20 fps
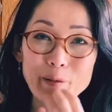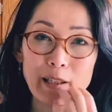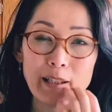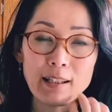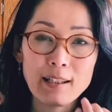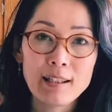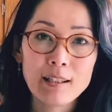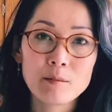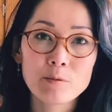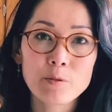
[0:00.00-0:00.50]

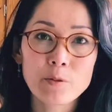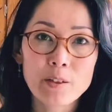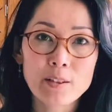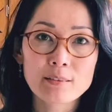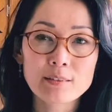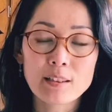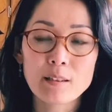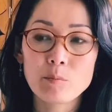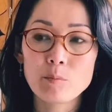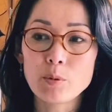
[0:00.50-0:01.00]
But for
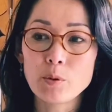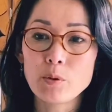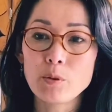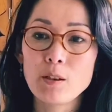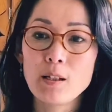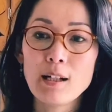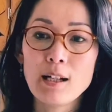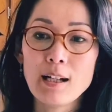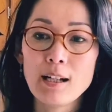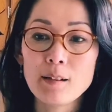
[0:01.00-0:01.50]
example,
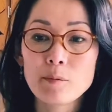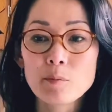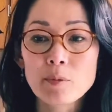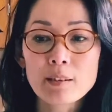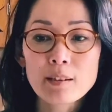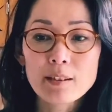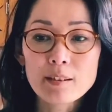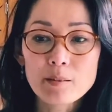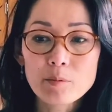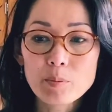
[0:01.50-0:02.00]
I'm
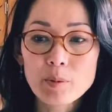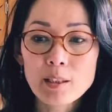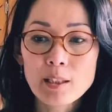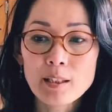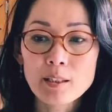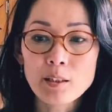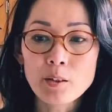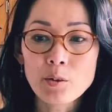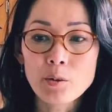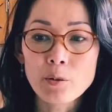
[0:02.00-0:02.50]
a little bit
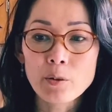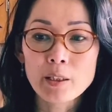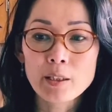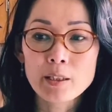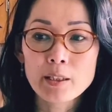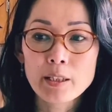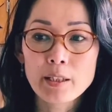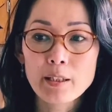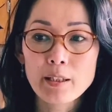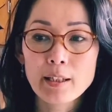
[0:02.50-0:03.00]

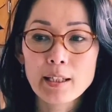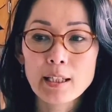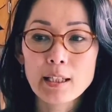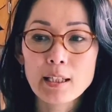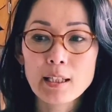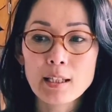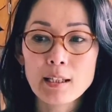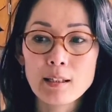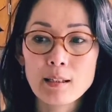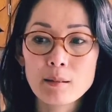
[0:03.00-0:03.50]
annoyed,
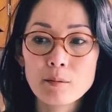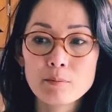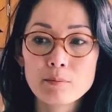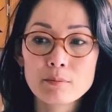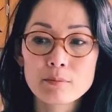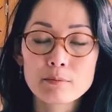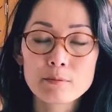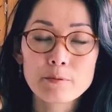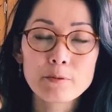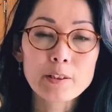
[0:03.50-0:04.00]

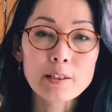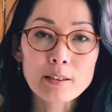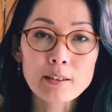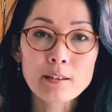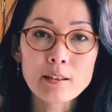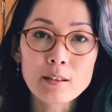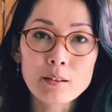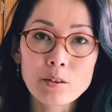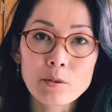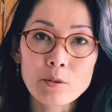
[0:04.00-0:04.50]

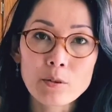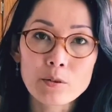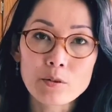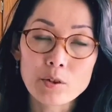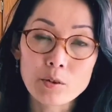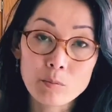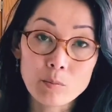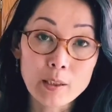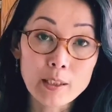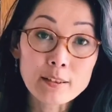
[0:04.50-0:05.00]
feeling annoyed
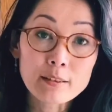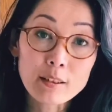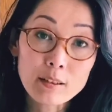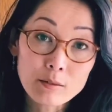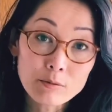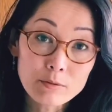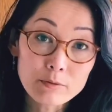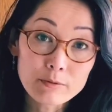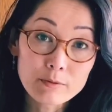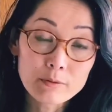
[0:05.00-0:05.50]
to
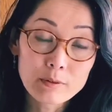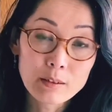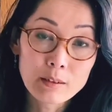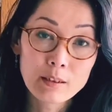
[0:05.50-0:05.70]
myself.